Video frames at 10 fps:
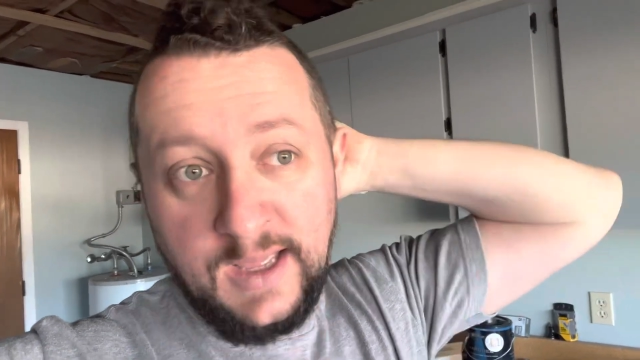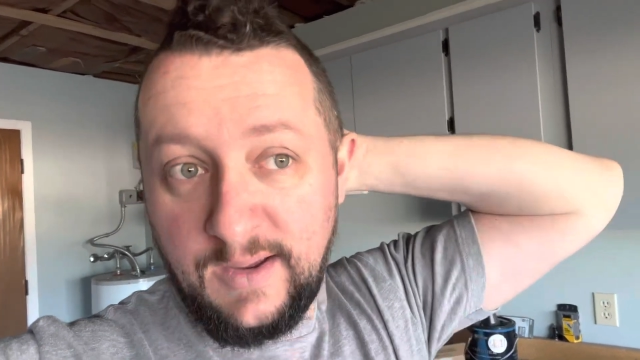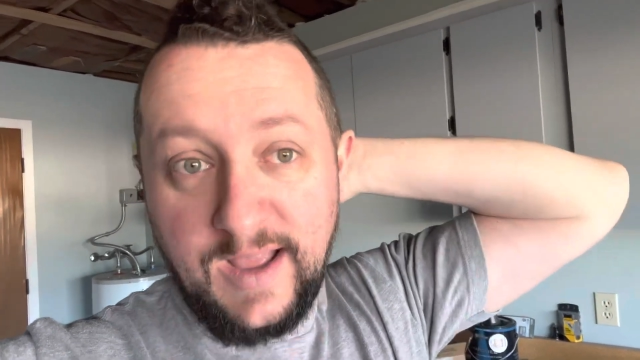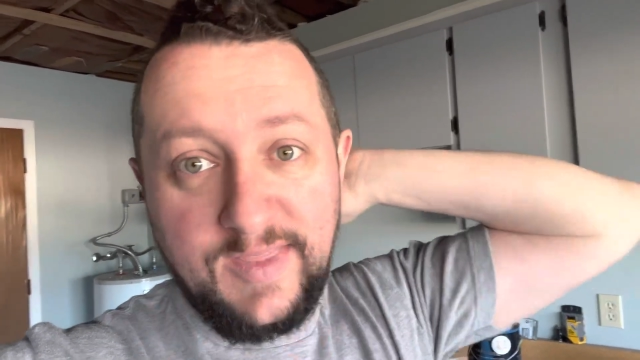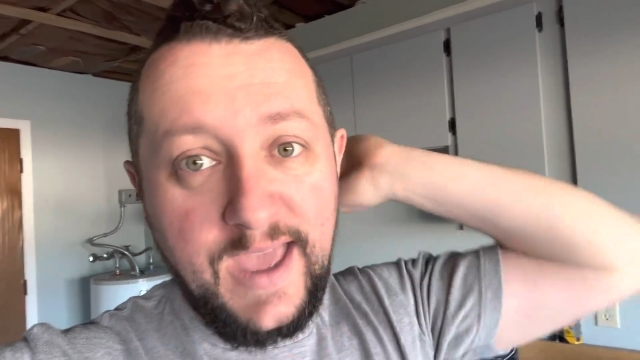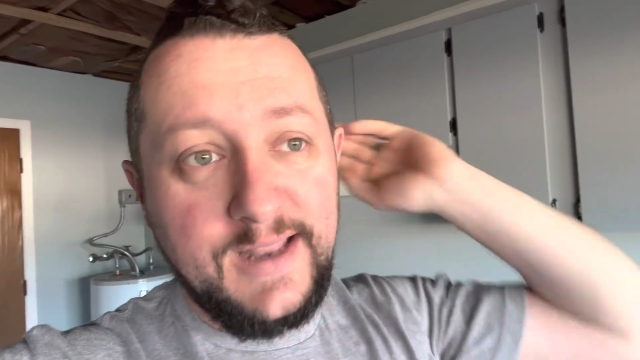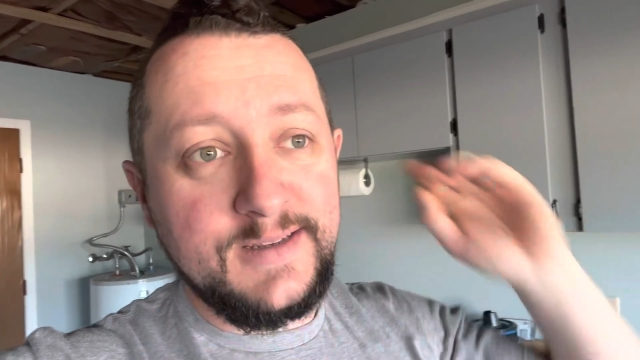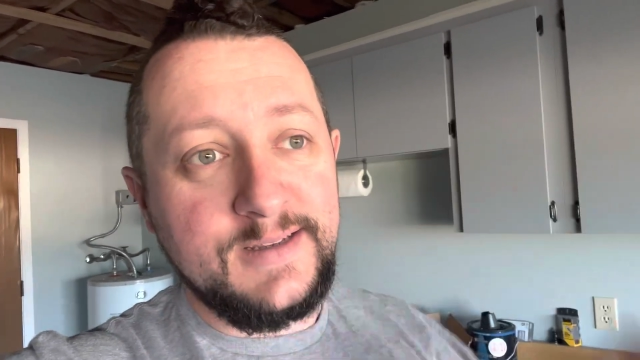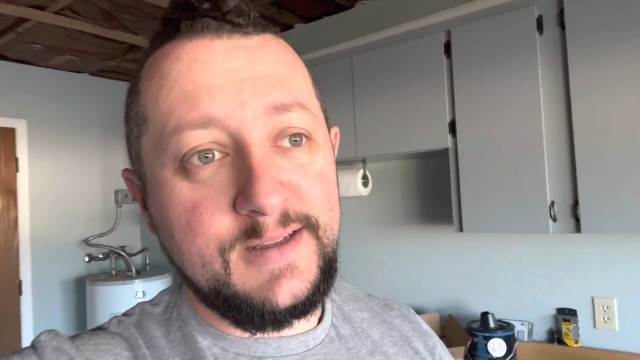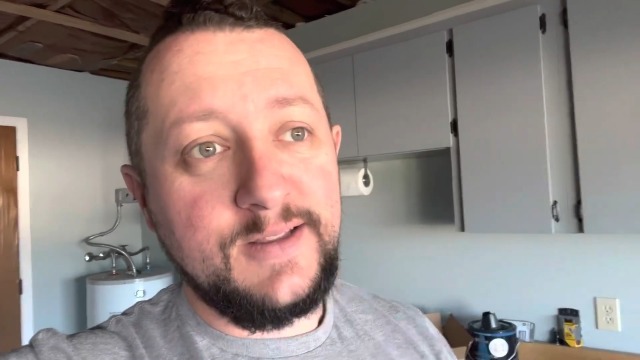got that,
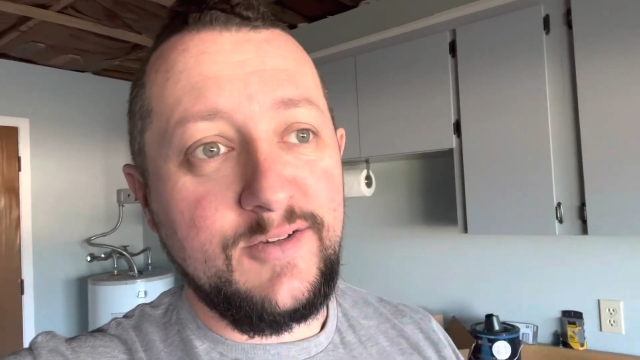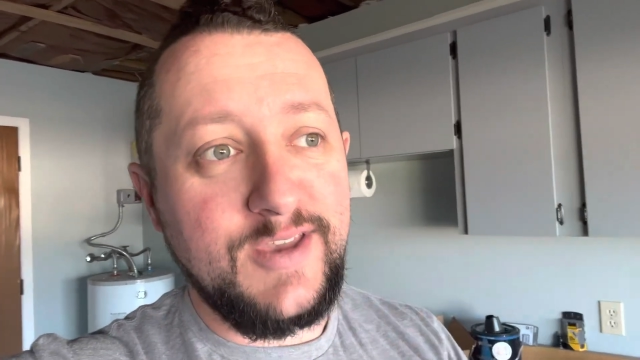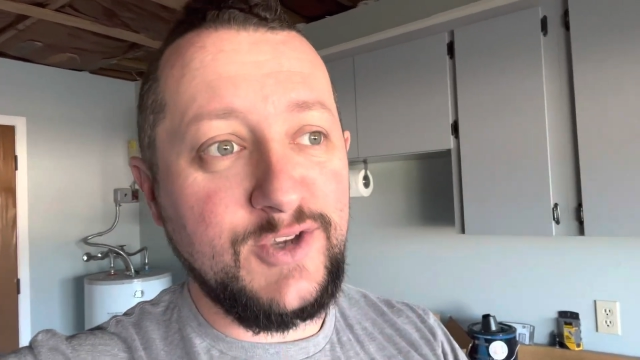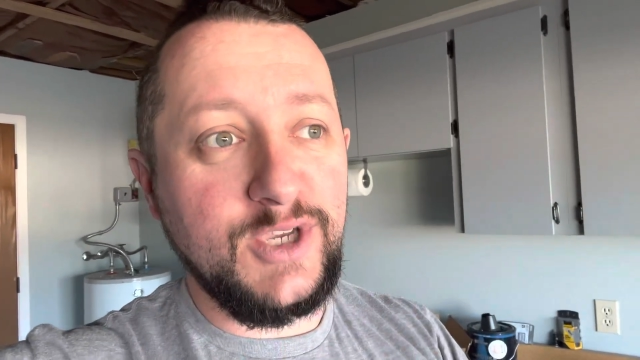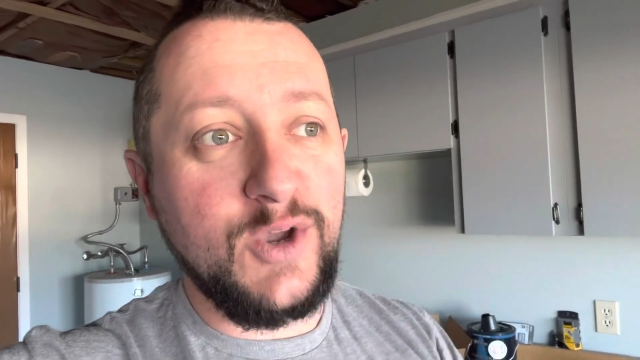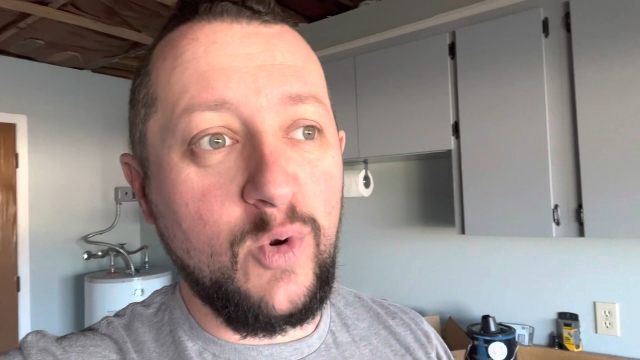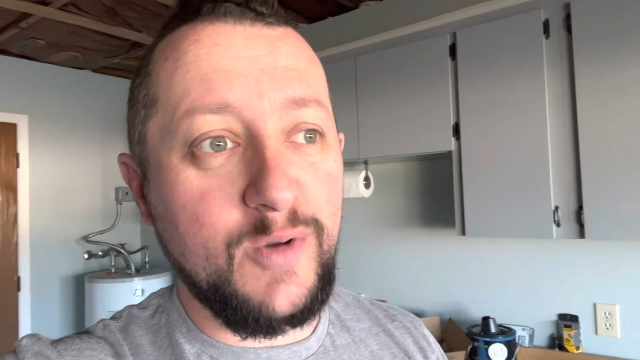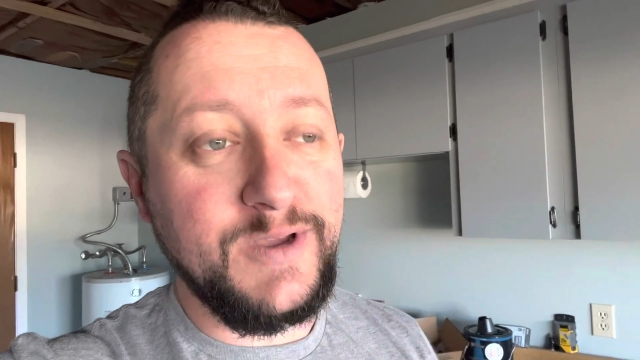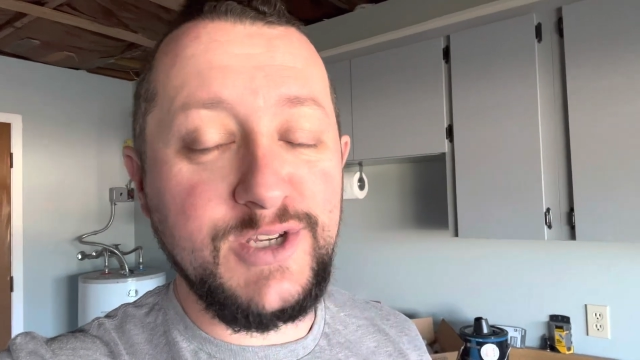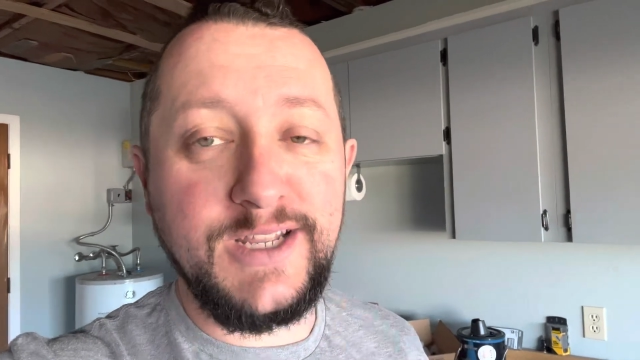and there's actually a quarter
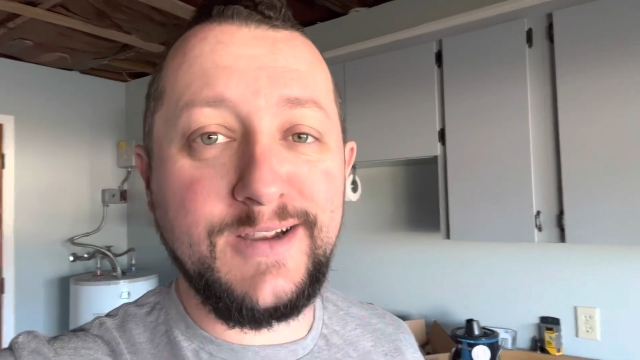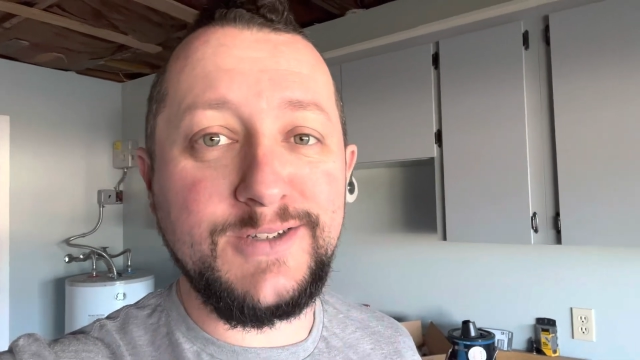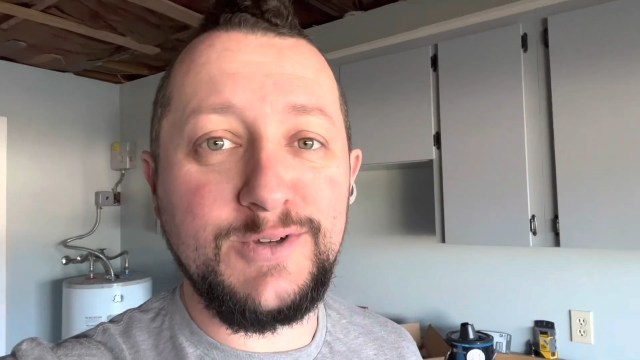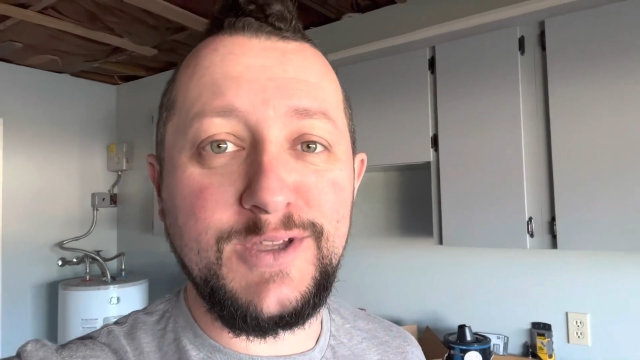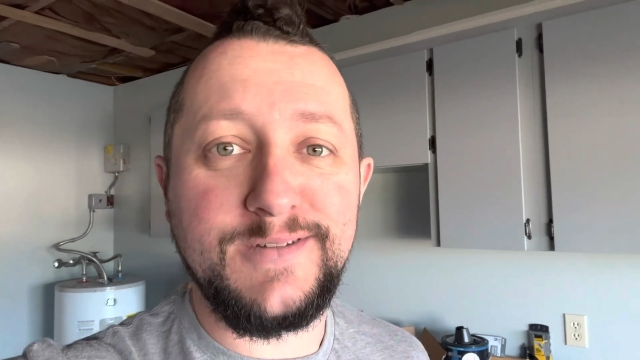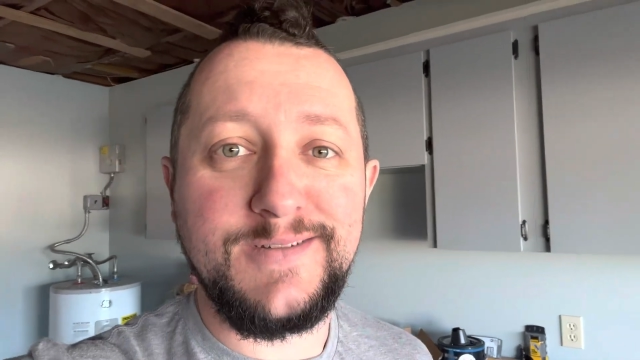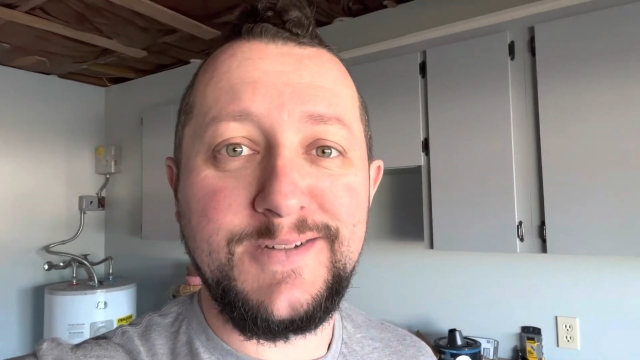midget here too that